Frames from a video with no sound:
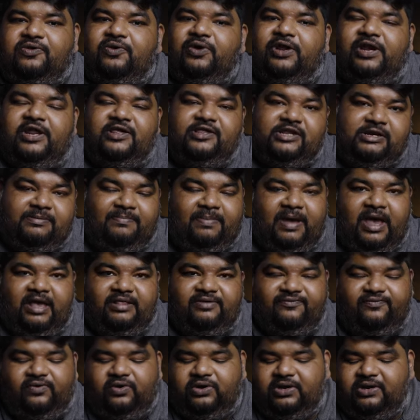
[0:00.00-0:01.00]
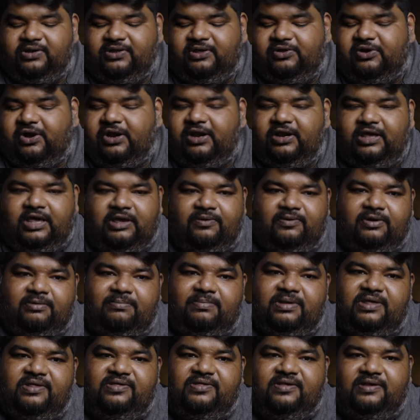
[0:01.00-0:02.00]
you can actually pair the 14700K with a
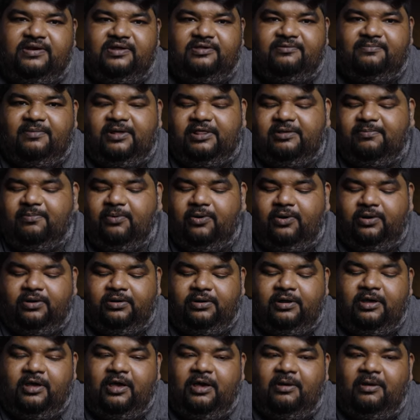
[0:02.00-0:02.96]
B-series motherboard,